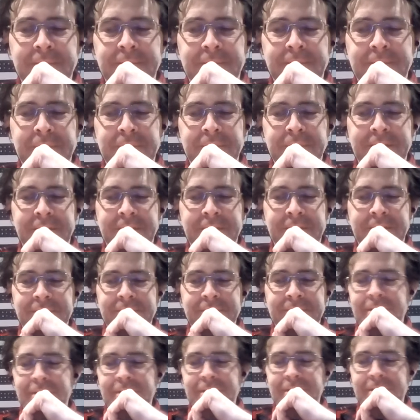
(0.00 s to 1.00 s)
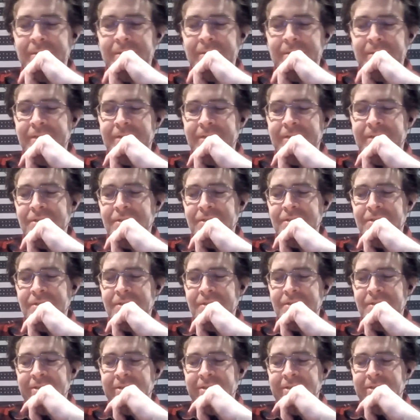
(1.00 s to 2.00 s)
But I think we covered a lot of
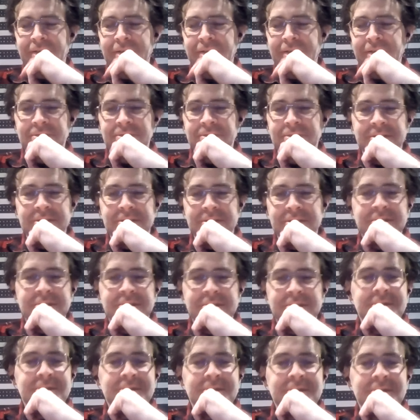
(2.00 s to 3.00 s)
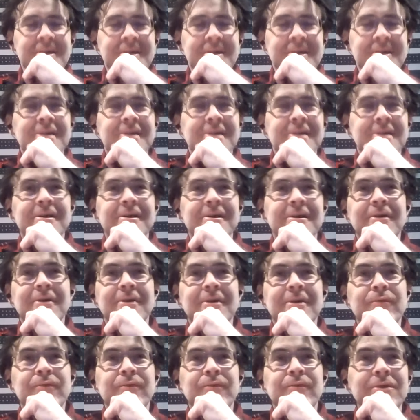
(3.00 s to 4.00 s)
ground. And yeah.
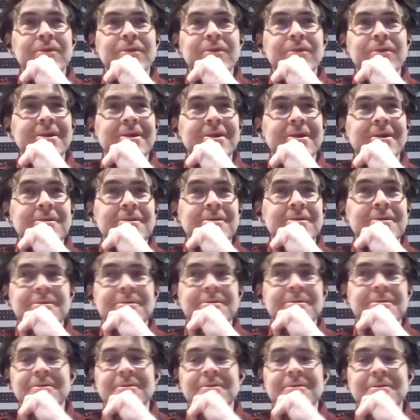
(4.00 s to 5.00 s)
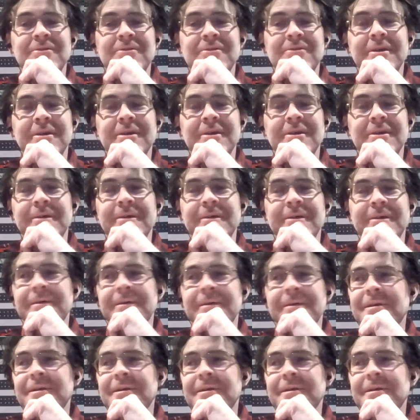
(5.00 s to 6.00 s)
Hopefully it's
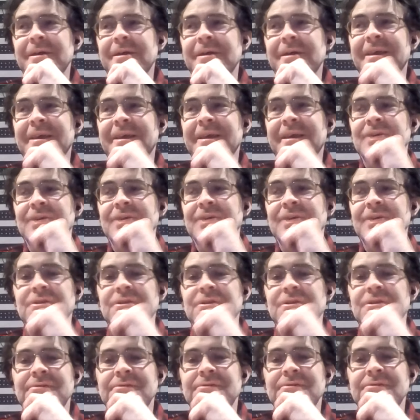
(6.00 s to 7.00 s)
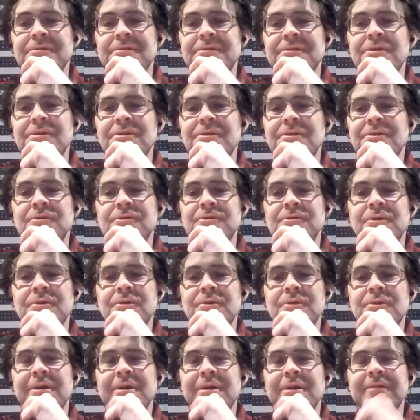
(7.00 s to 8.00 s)
engaging to those who are
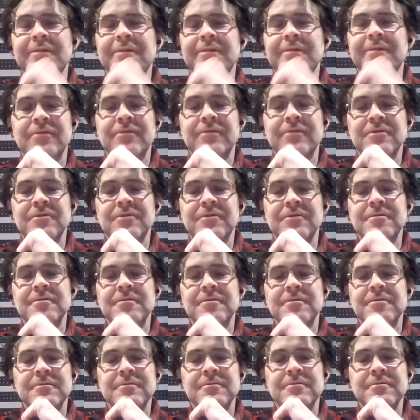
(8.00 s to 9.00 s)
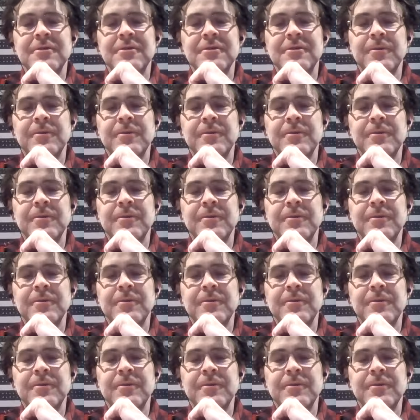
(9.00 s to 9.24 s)
kind enough to listen. So